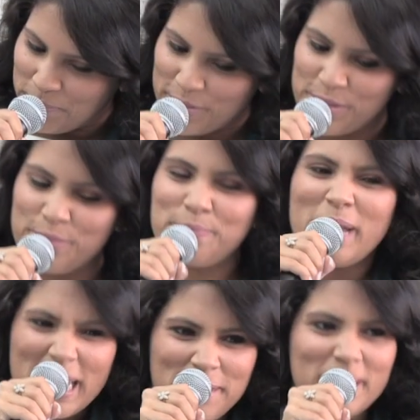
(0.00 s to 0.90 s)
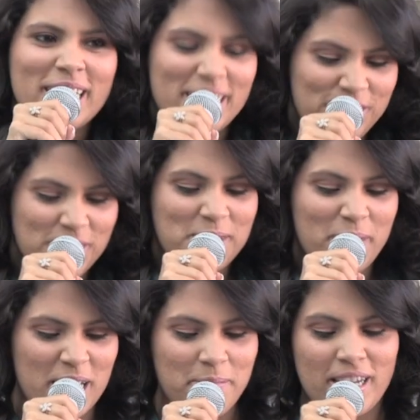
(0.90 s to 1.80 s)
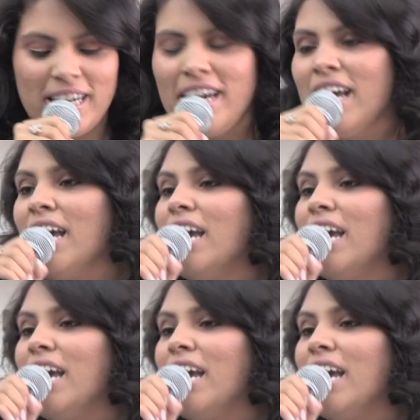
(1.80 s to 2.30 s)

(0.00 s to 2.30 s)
So maybe, just maybe,